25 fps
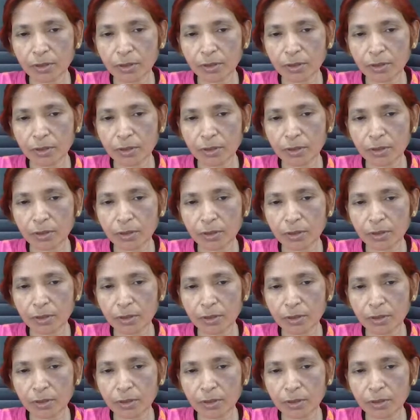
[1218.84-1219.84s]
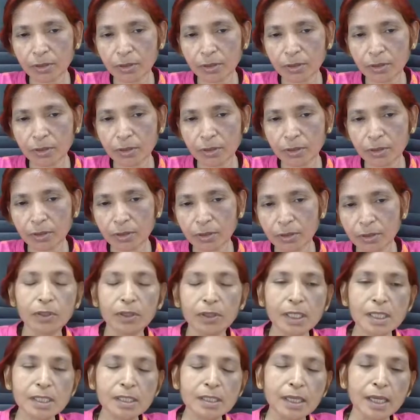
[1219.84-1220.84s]
goal
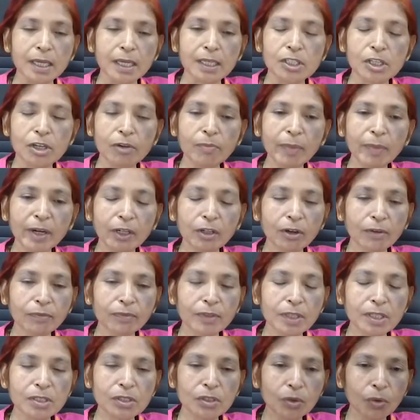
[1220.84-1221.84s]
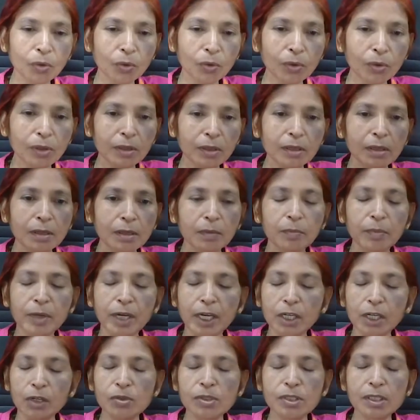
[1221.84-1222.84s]
for this achievement of this goal,
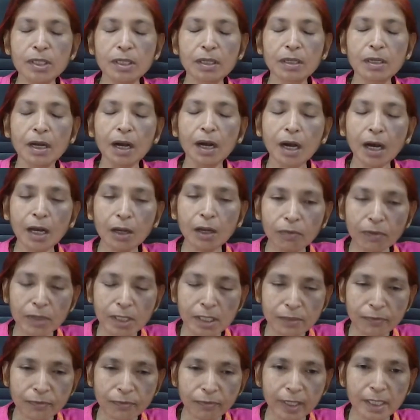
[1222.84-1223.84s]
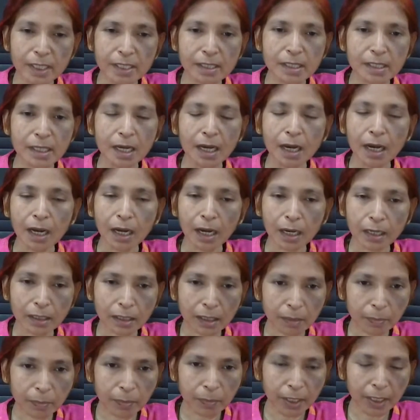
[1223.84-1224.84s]
producer always fix
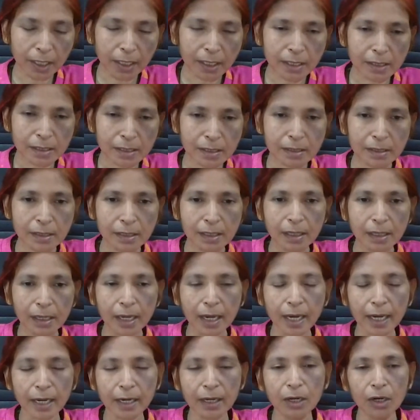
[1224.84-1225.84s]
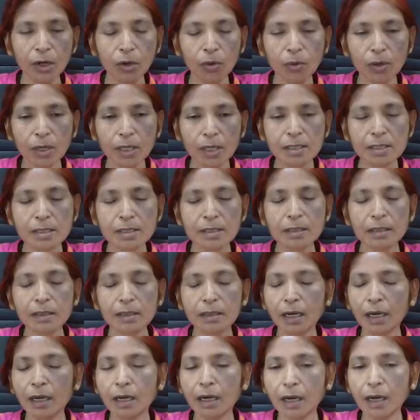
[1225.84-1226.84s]
higher price and lowers
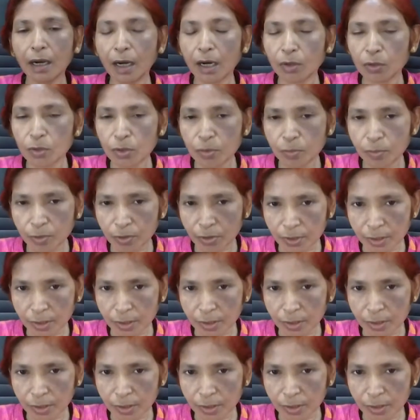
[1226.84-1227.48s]
the output.